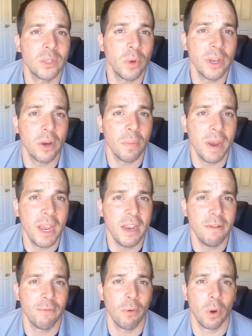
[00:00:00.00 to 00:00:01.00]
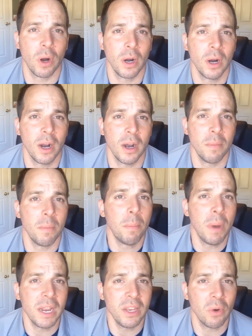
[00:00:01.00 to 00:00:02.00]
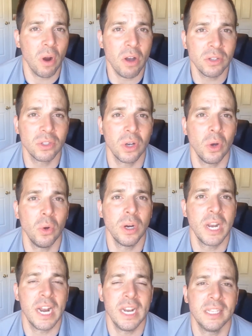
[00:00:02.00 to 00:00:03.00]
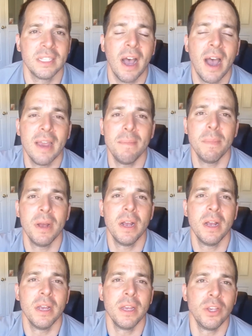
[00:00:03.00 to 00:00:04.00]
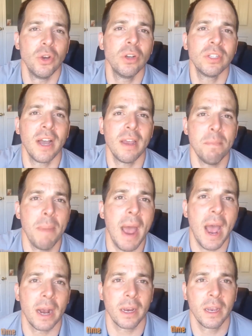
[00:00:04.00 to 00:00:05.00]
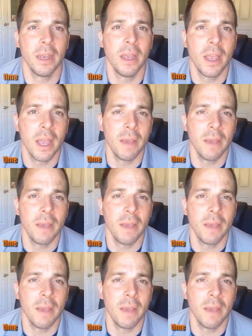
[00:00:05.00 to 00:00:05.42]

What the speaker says: that's what you're paying for, but you're also getting your time back.